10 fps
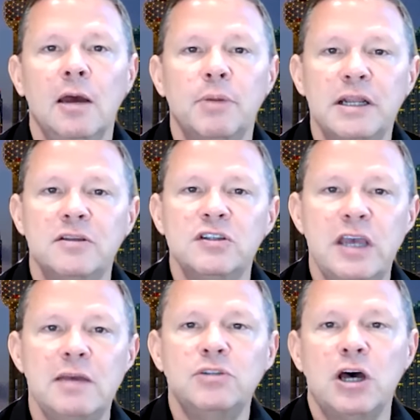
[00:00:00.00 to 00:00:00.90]
but at the
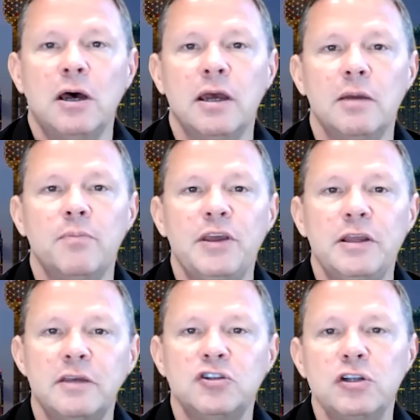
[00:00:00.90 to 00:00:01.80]
same time
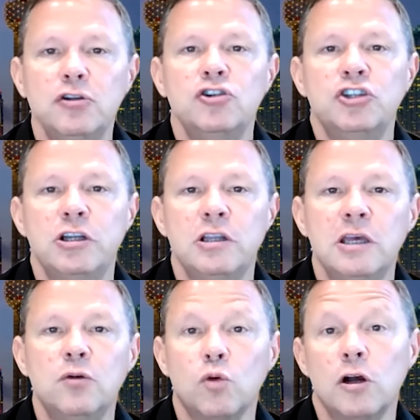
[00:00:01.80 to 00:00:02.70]
that the solution
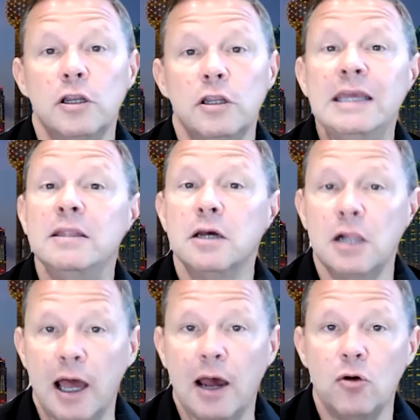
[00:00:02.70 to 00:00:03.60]
can run in a
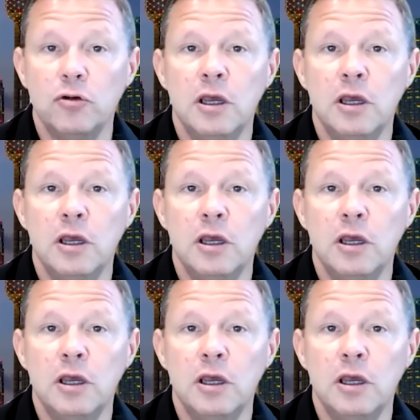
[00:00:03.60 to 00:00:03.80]
cloud,